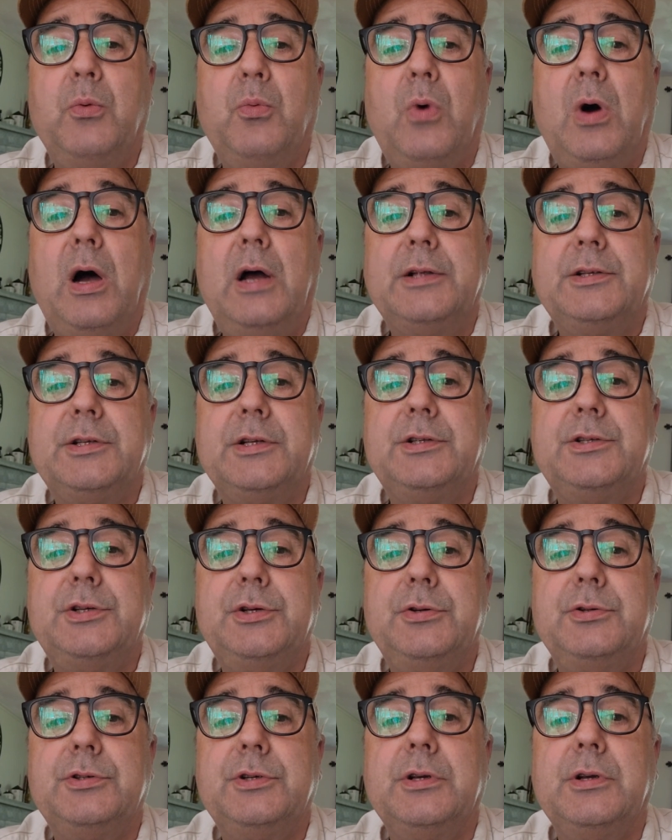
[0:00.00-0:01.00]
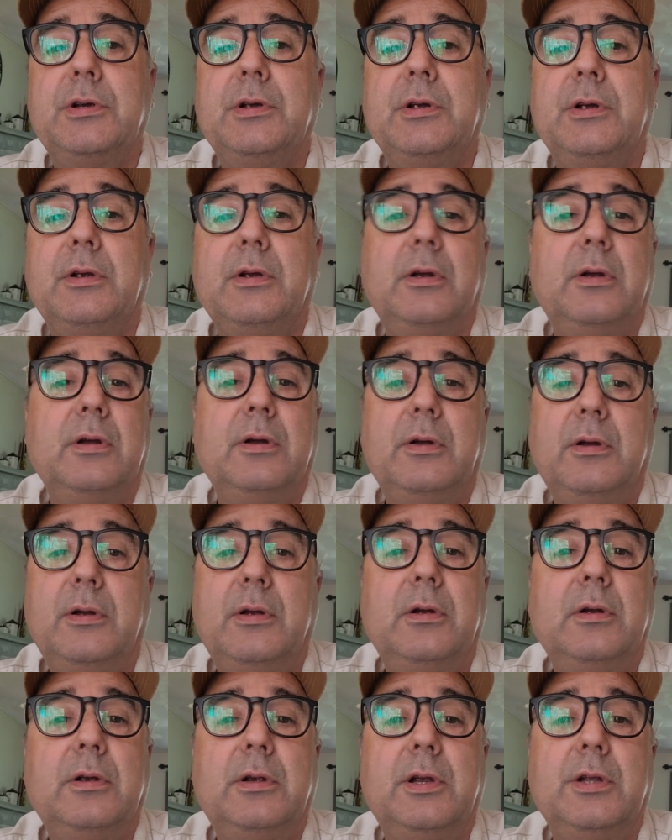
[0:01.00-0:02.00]
watts it's using
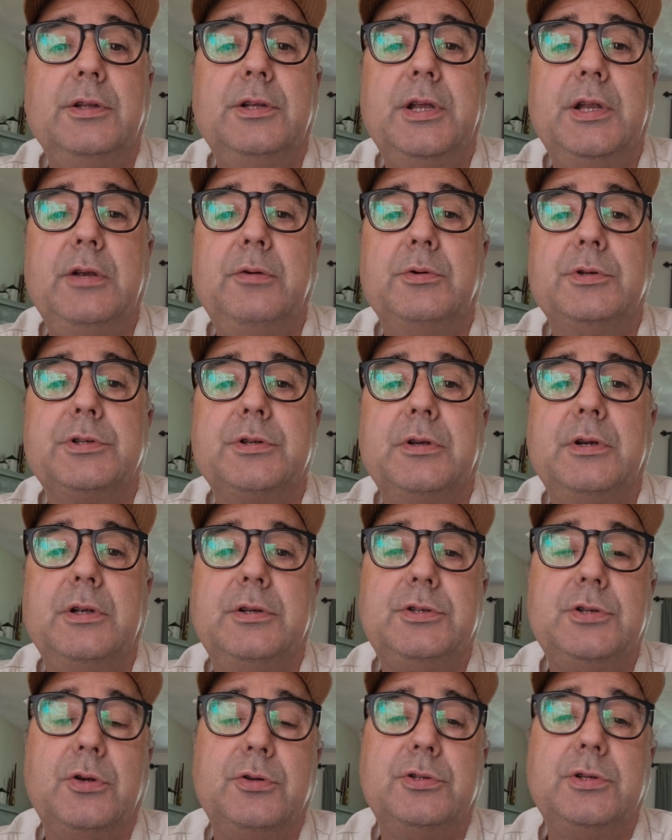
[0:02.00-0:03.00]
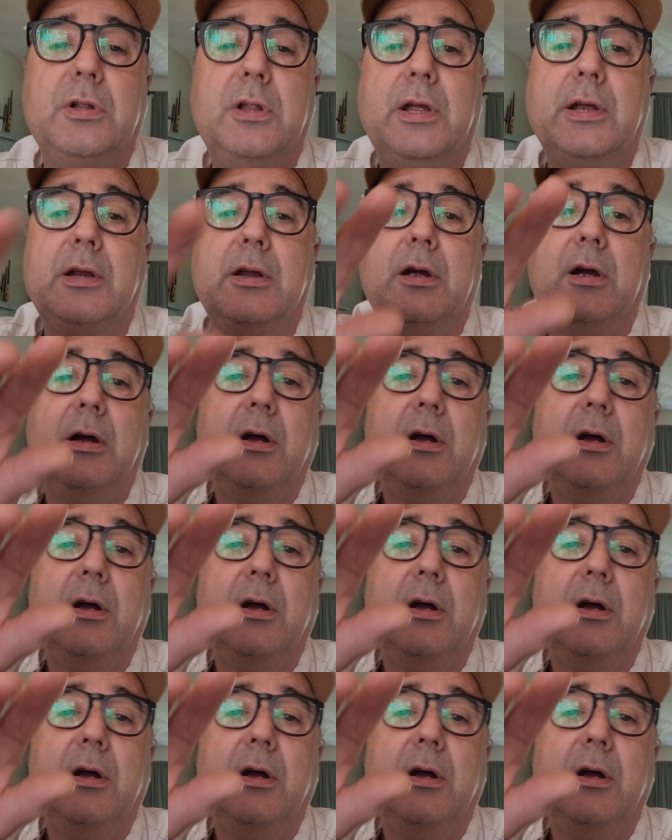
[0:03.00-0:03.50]
continuously, it shows you like